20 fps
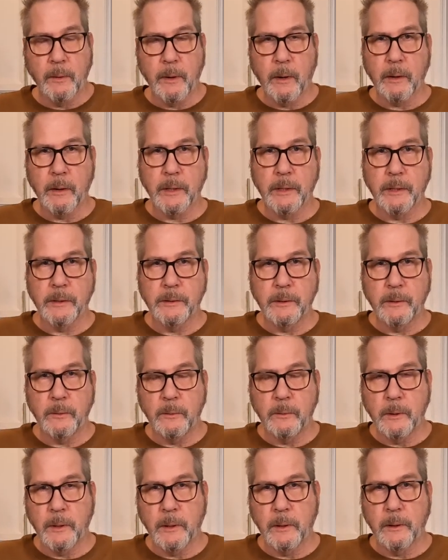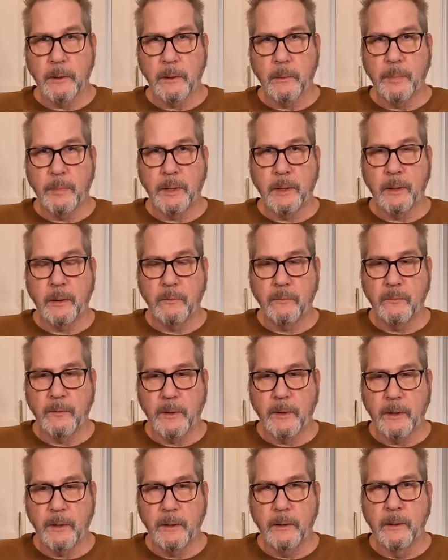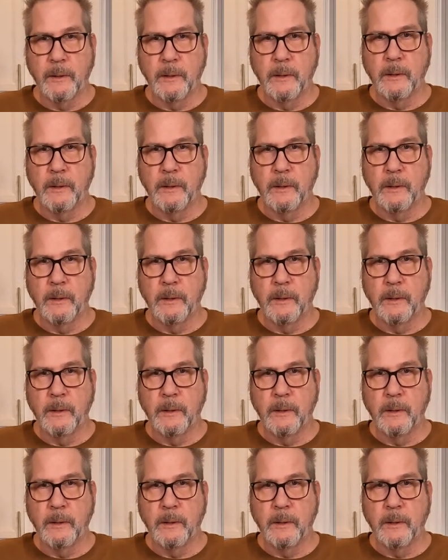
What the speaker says: We are going to do a little bit of